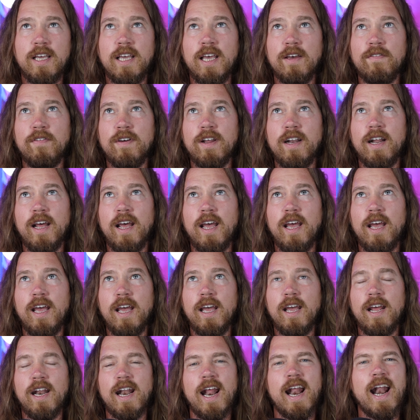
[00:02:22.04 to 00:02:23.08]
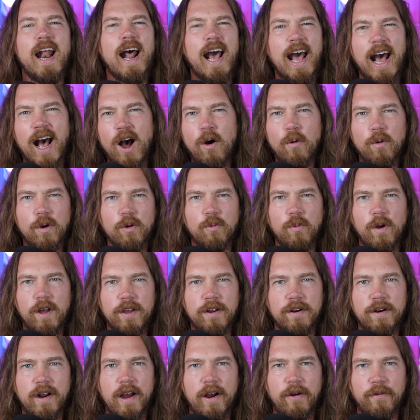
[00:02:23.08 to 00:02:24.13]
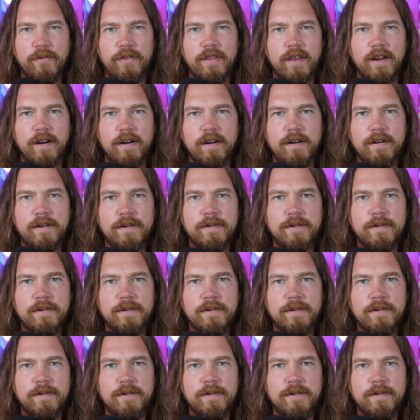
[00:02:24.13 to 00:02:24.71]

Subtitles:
give it an hour while you're out there.